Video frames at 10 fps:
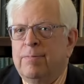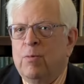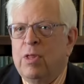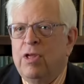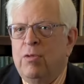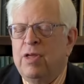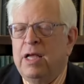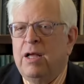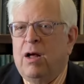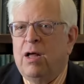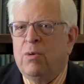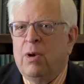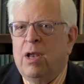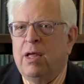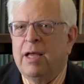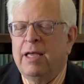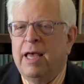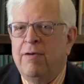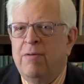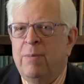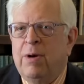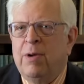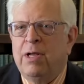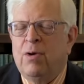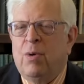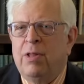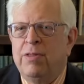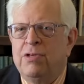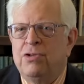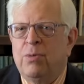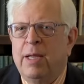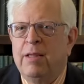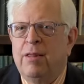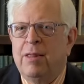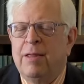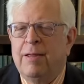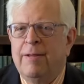Whether you think God or luck gave America all this strength,